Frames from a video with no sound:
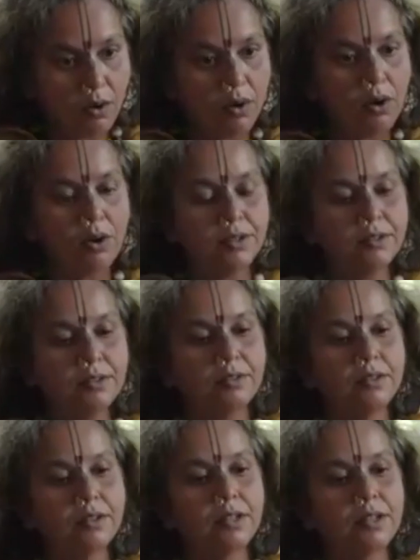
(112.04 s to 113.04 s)
Or
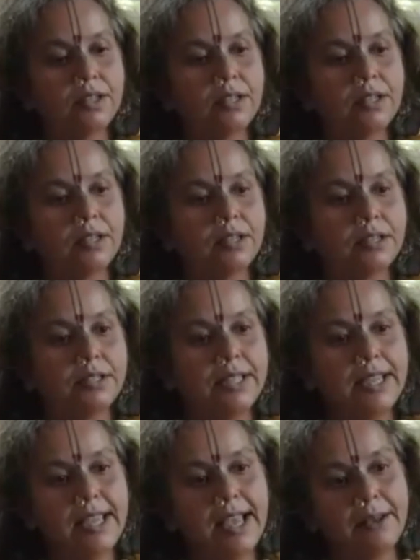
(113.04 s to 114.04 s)

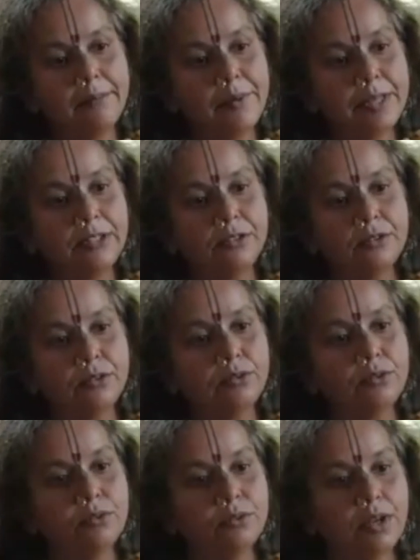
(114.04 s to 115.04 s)
they have been
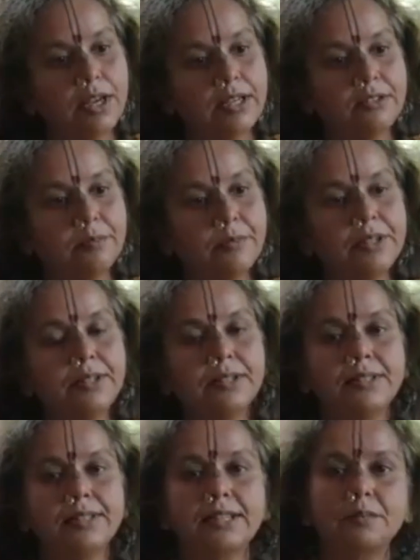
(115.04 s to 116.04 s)
through a
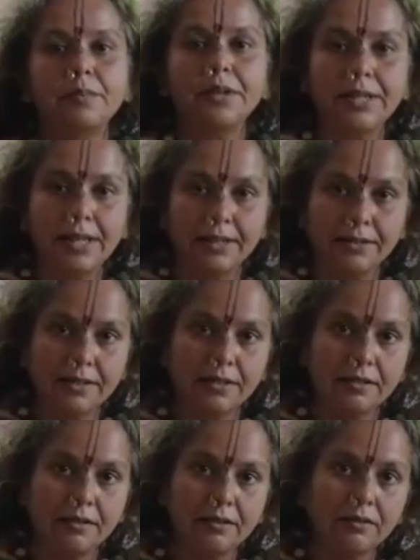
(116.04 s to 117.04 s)
tremendous
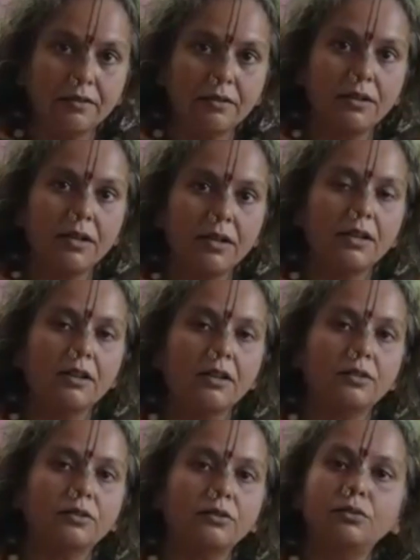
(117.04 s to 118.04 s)
experience,
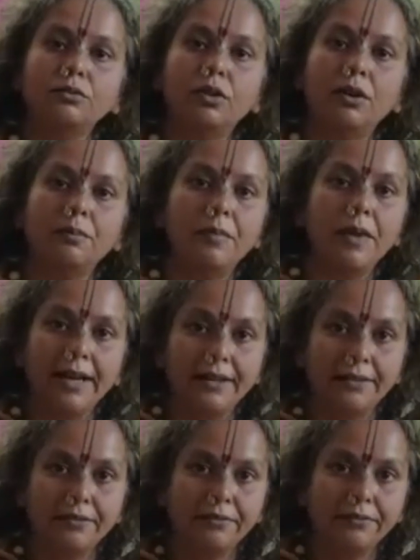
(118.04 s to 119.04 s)
good or
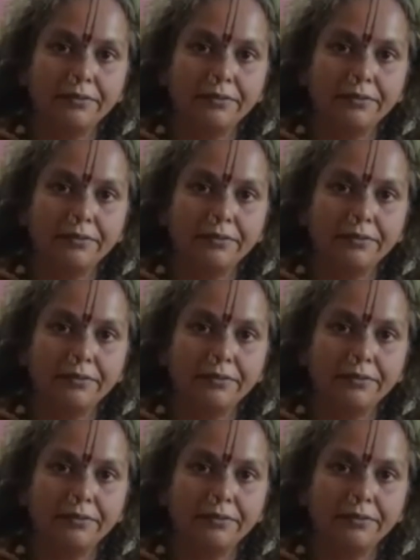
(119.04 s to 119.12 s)
bad,